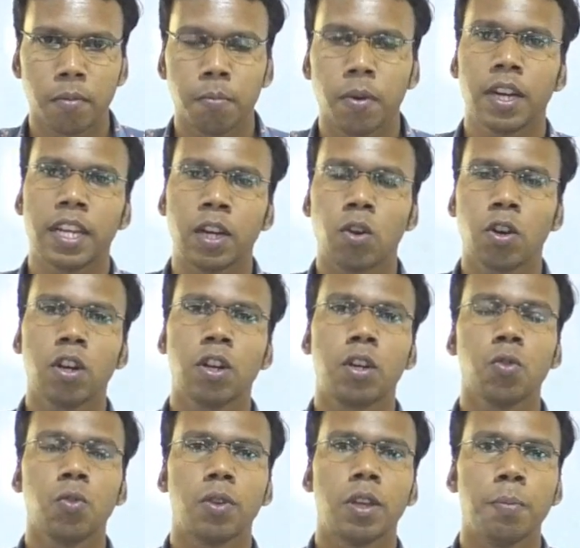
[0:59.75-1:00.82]
But in order
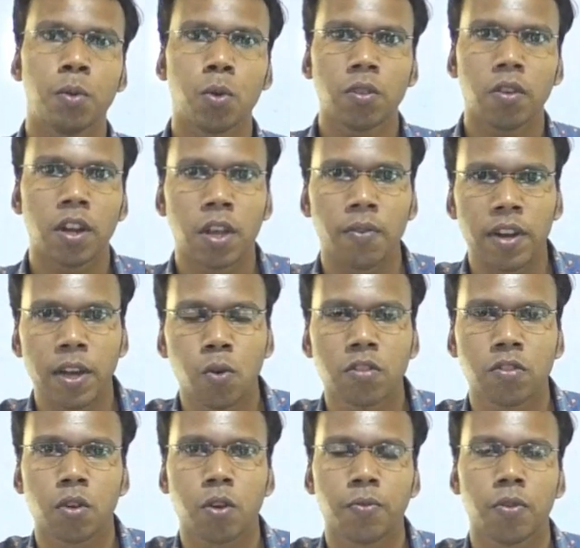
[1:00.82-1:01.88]
to improve the
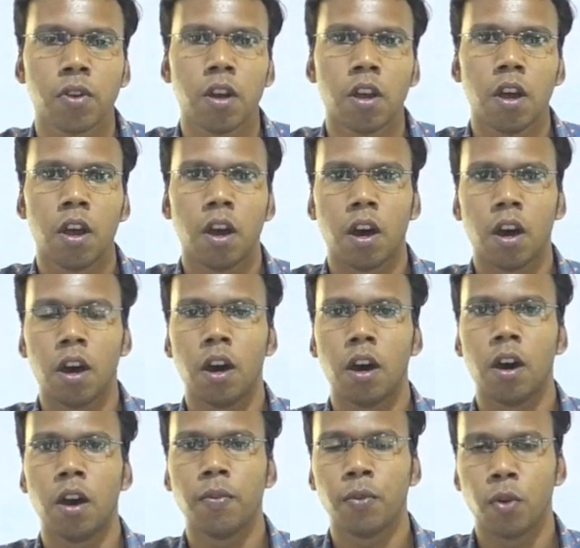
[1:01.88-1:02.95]
livelihoods of
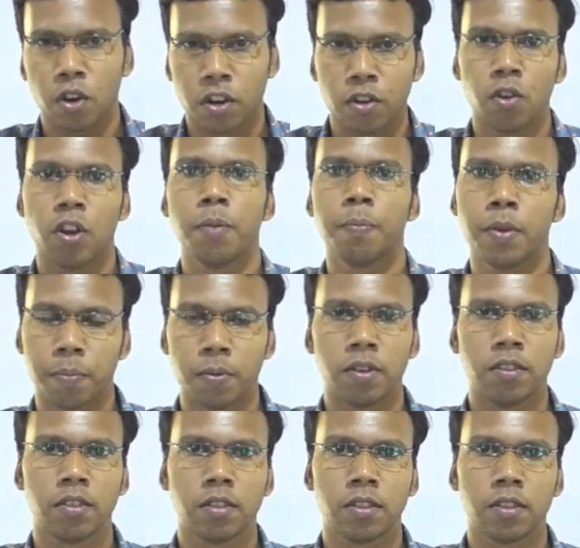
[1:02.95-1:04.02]
forest dwelling peoples,